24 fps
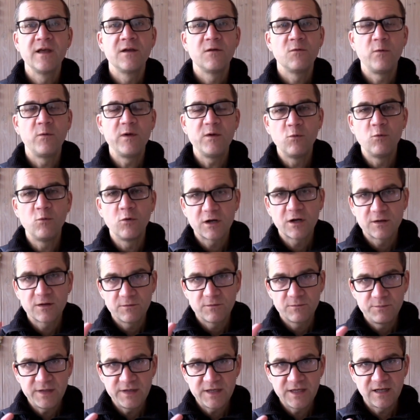We work
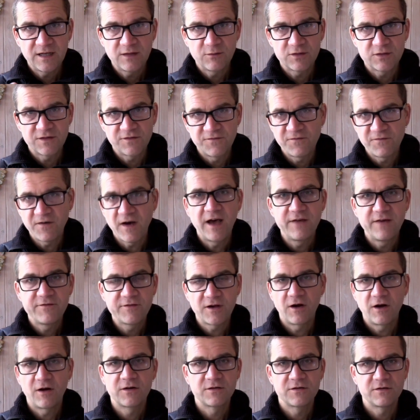beginning with the 5
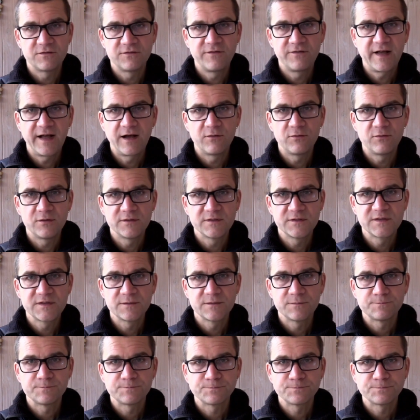cardinal vowels,